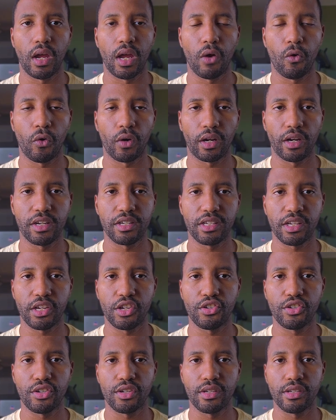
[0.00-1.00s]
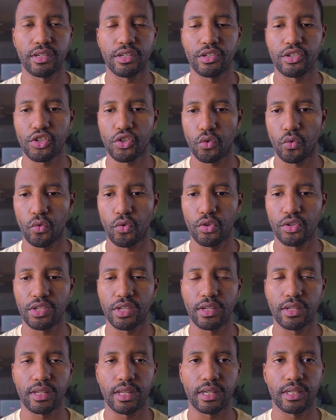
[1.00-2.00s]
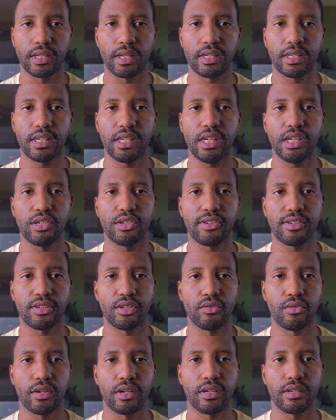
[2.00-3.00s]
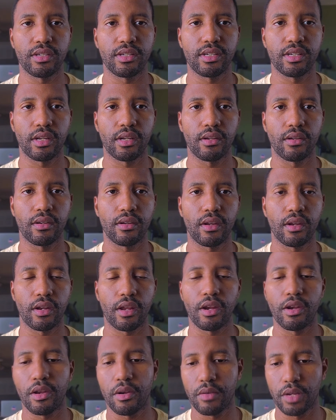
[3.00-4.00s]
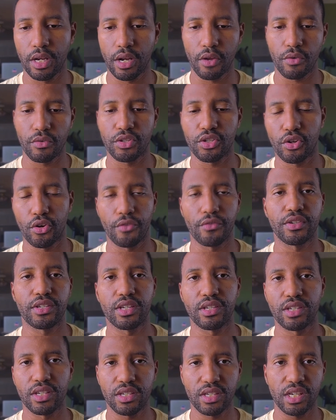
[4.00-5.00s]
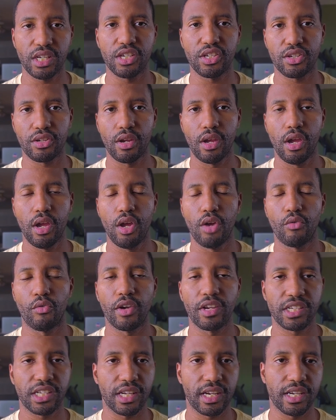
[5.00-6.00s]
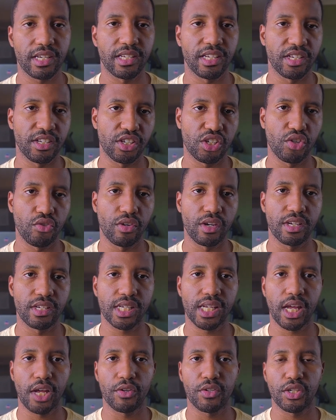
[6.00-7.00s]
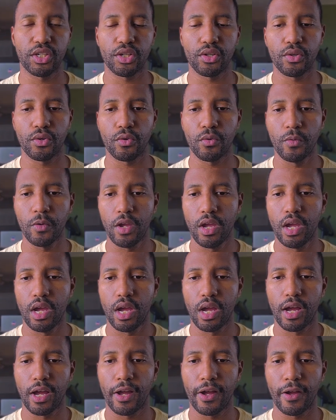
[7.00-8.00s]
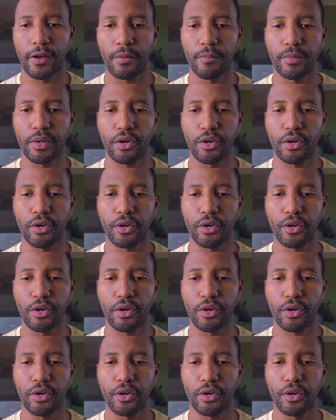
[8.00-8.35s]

organizations and schools that teach students and you know, services that teach residents and students how to you